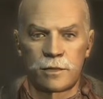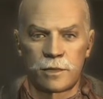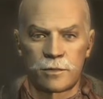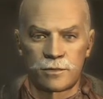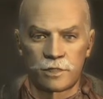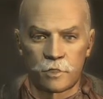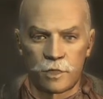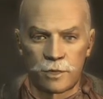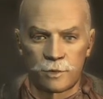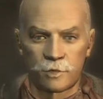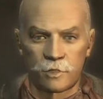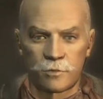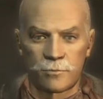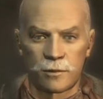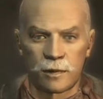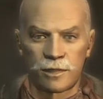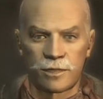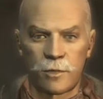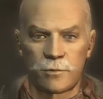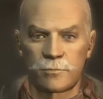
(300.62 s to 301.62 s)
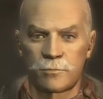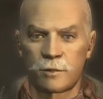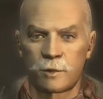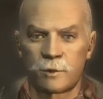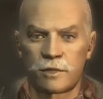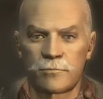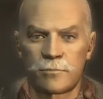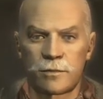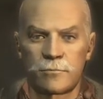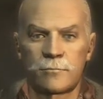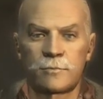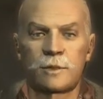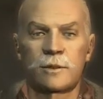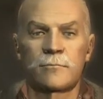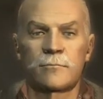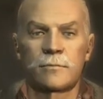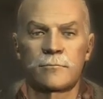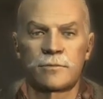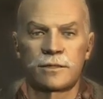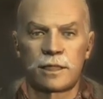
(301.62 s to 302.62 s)
I charge in to deal with my
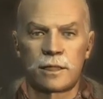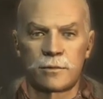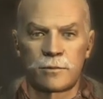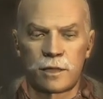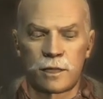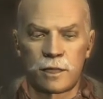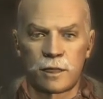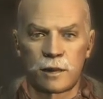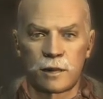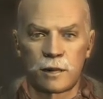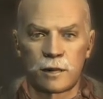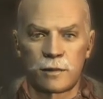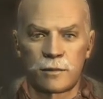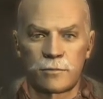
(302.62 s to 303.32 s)
problems head on.